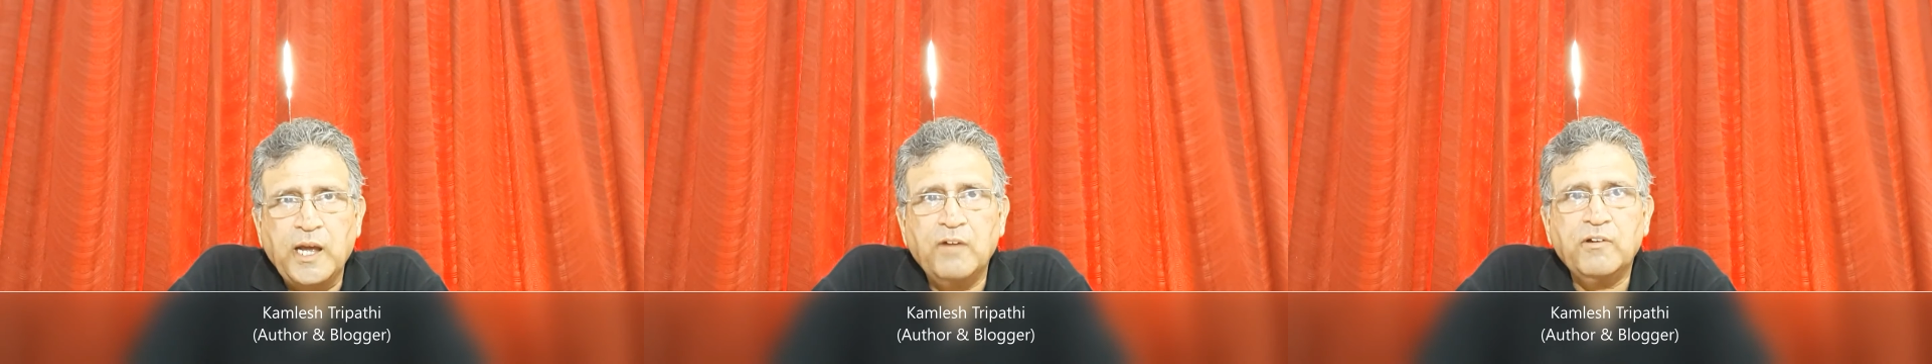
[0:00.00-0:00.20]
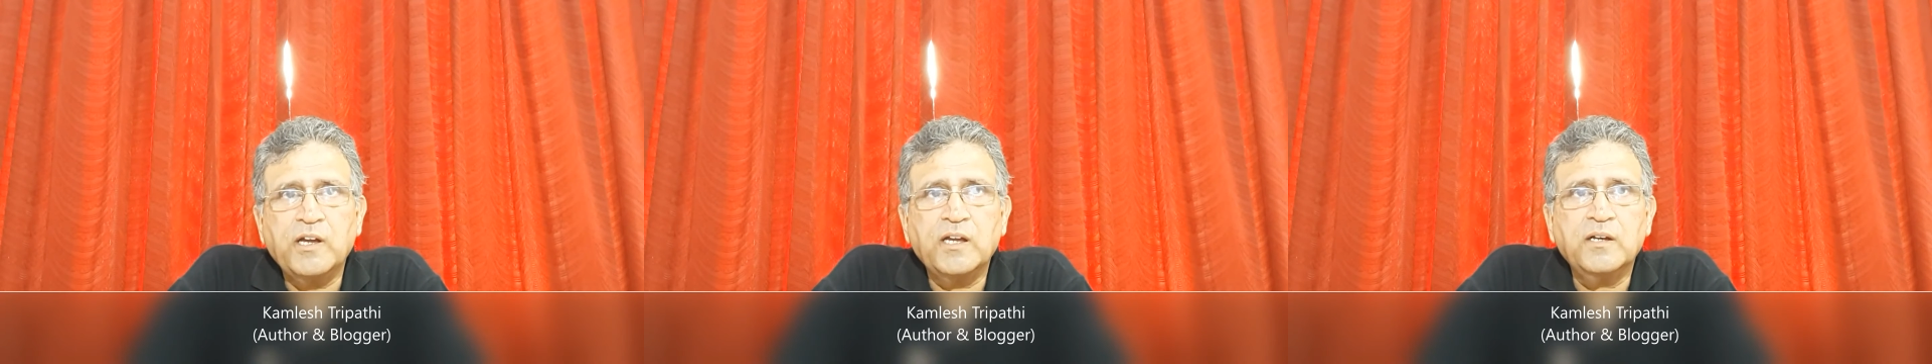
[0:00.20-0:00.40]

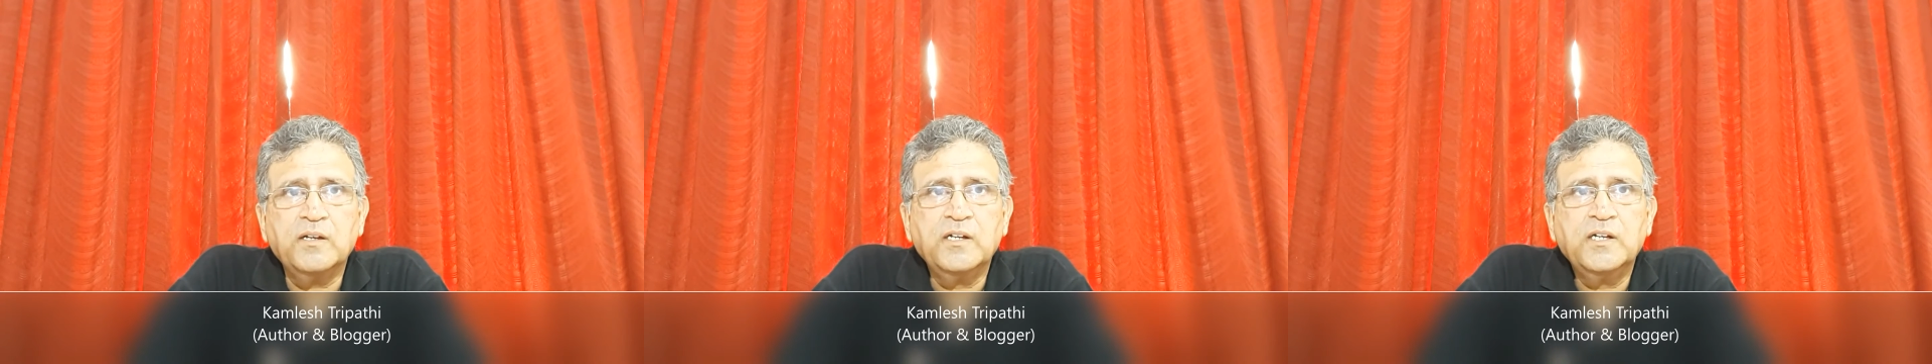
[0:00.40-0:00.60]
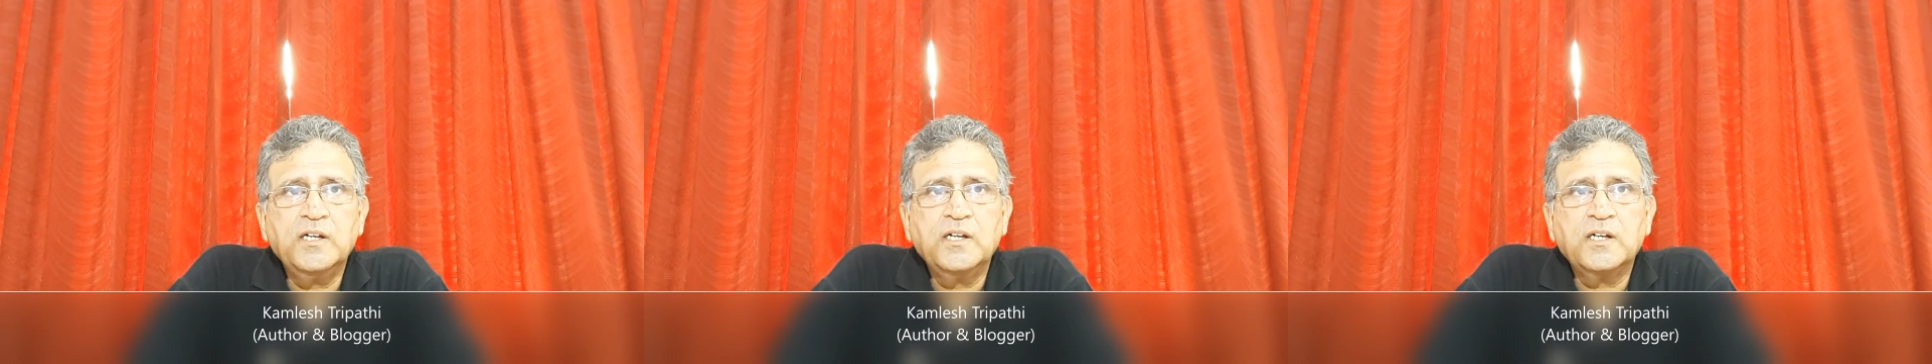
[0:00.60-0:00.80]
having
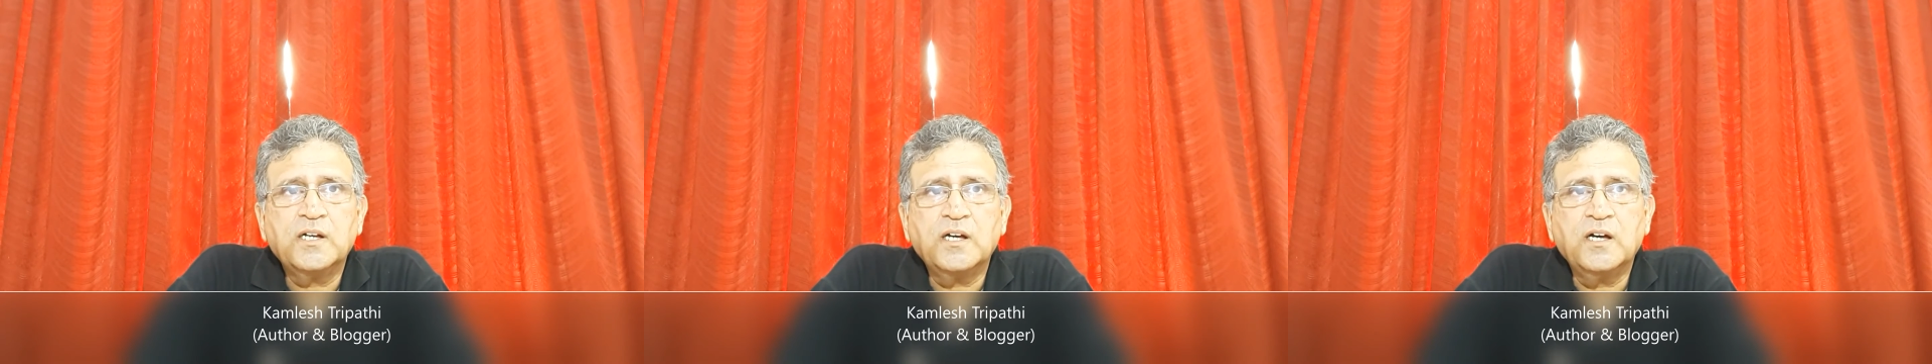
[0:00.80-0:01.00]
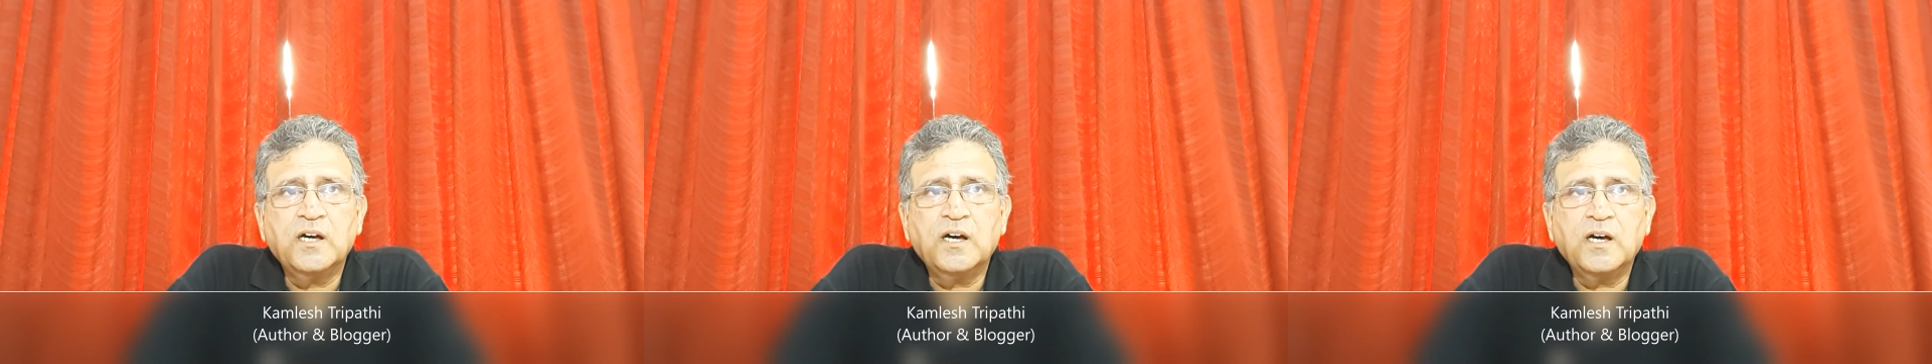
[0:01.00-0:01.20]

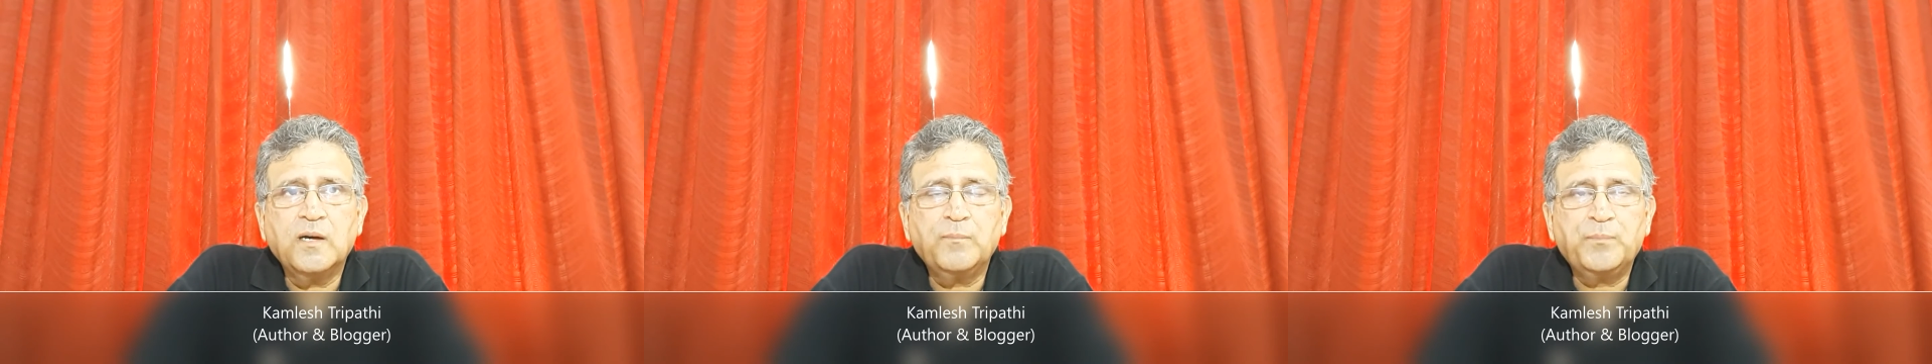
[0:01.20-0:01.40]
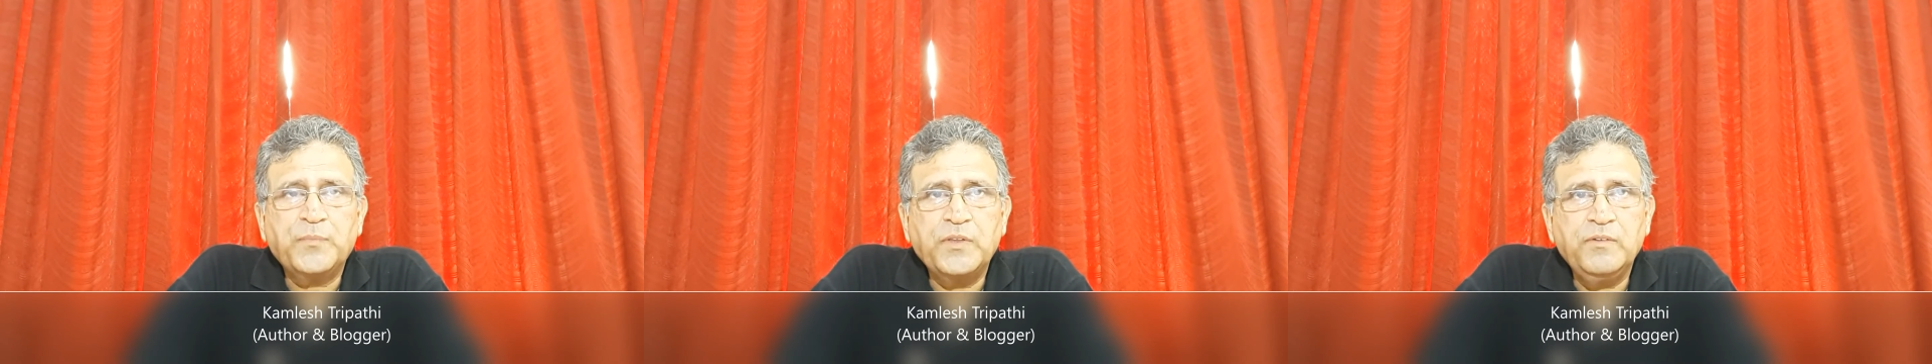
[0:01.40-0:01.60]
a